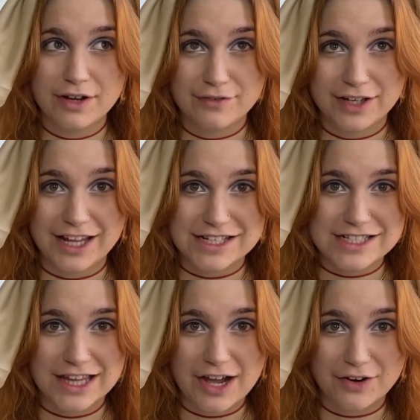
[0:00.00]
if it
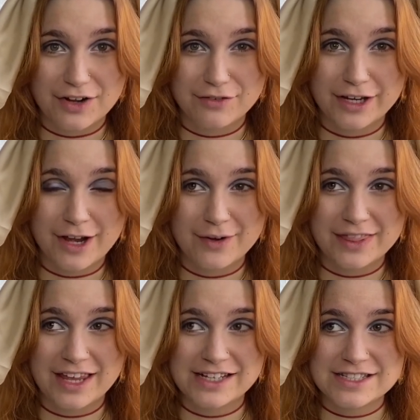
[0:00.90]
gets loud every now and
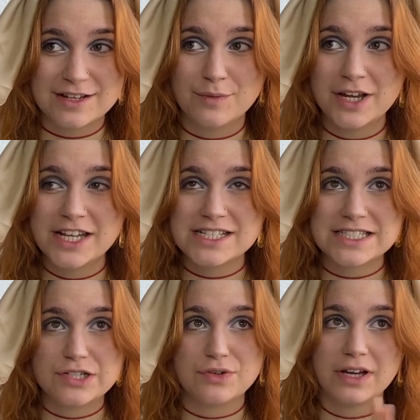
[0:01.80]
then. Someone is
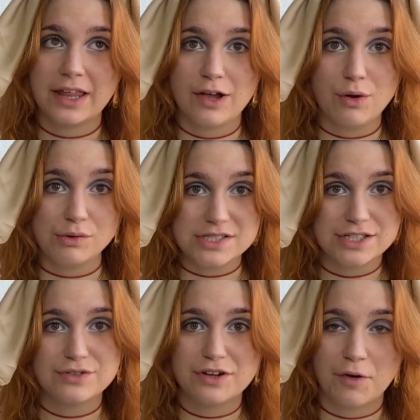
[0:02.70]
drilling holes
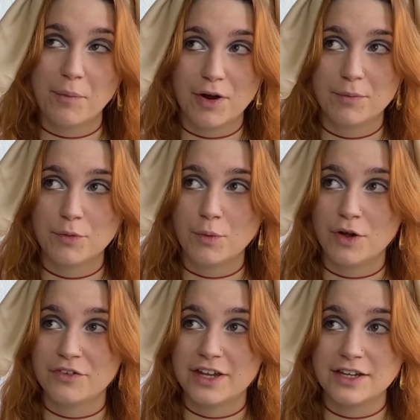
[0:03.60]
into their apartment
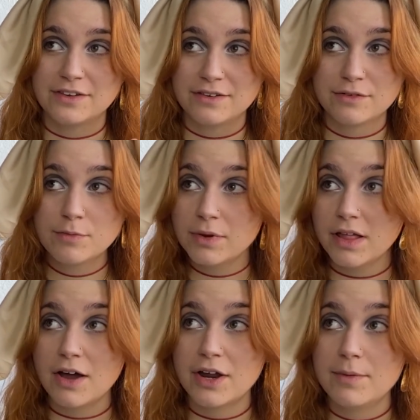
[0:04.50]
walls and it's super
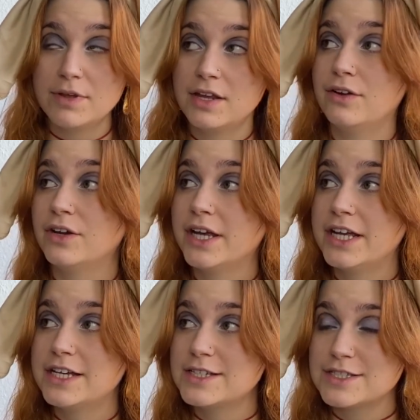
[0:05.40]
loud up here.
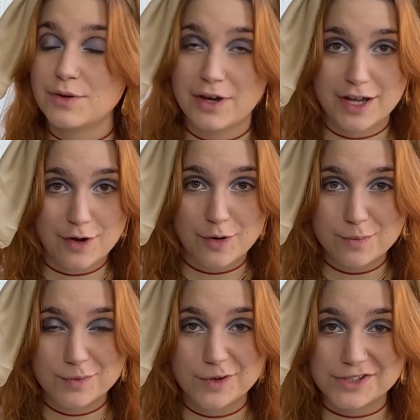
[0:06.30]
So I
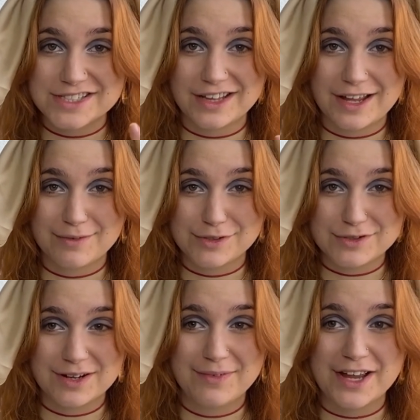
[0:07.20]
hope you're still able
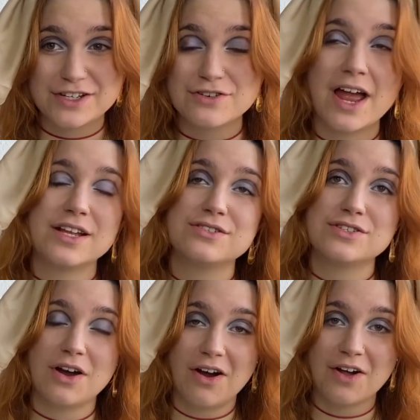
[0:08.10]
to hear me. I try to
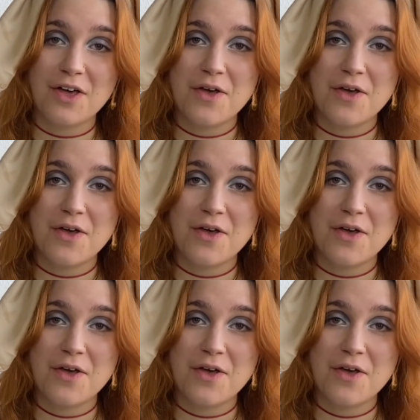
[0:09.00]
talk